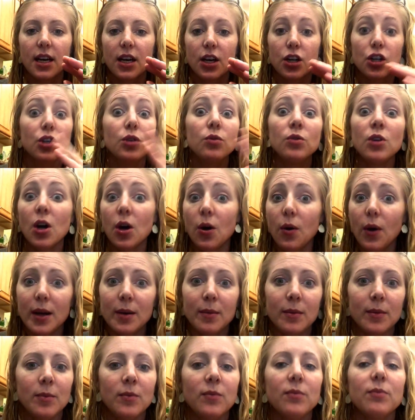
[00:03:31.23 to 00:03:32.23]

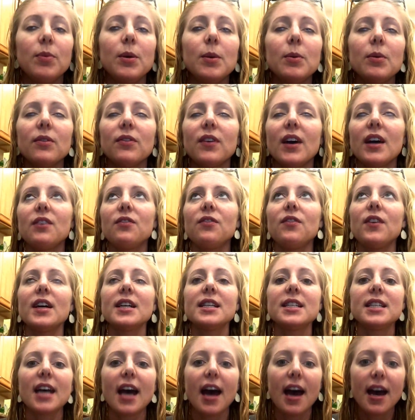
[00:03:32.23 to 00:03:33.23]
and people have had
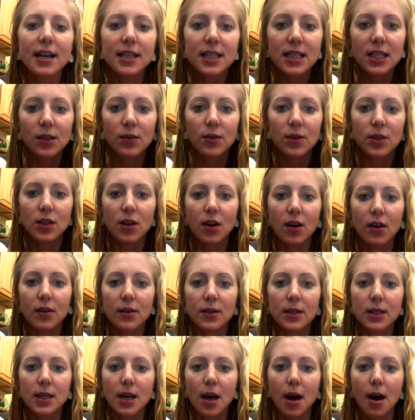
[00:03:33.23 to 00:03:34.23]
fantastic
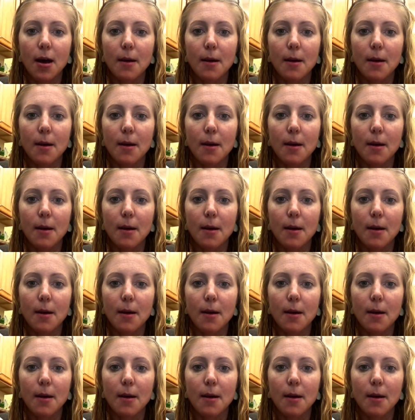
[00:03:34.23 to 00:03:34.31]
results.